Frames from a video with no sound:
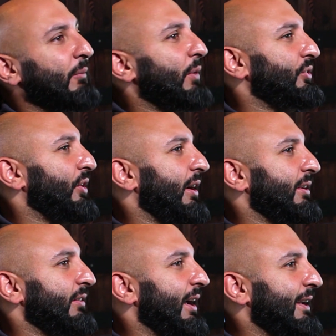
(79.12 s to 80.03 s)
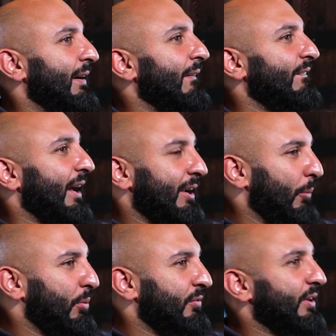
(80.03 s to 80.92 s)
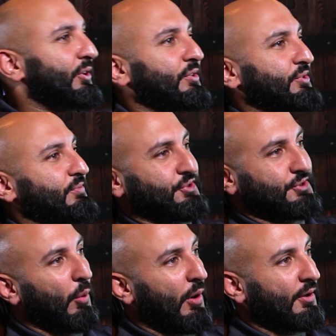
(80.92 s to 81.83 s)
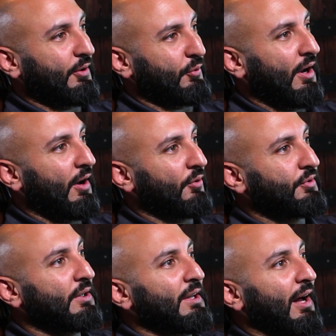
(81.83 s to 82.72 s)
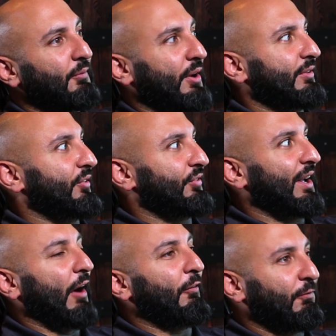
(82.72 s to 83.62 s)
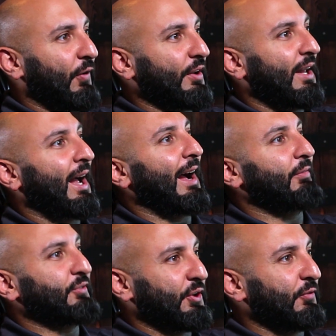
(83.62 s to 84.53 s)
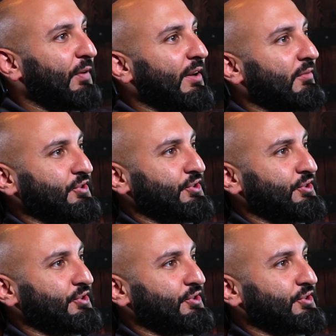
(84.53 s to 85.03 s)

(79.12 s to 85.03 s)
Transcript: I'm not talking like a couple of inches of snow on the ground. I'm talking there's like 1.5 feet, 2 feet of